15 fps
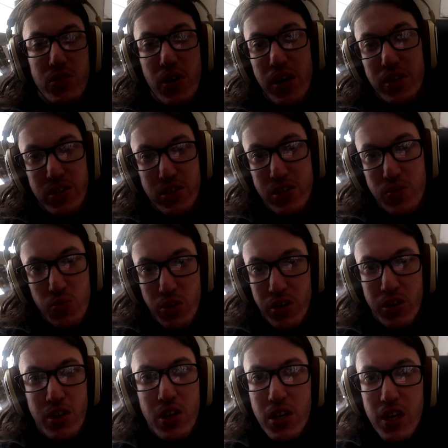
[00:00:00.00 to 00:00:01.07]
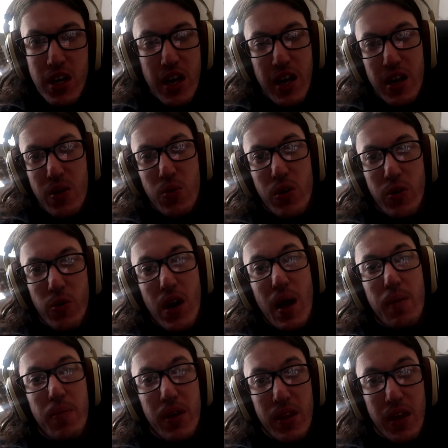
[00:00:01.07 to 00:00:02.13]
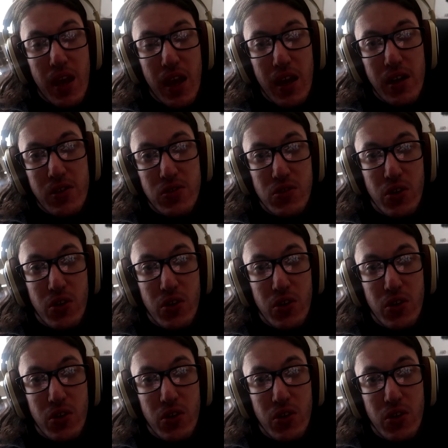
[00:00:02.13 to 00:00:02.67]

So I just didn't want to I didn't want to grab it by the hand.